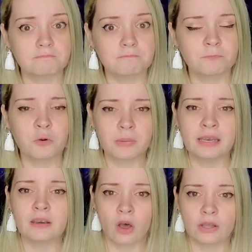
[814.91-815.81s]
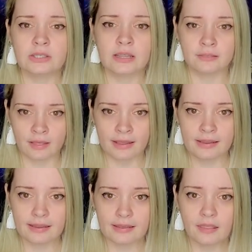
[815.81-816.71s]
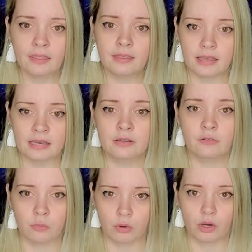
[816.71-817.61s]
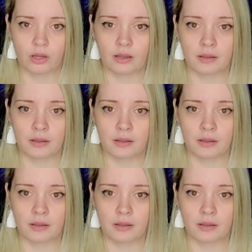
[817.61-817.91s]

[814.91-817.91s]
for me not to like the end of a book.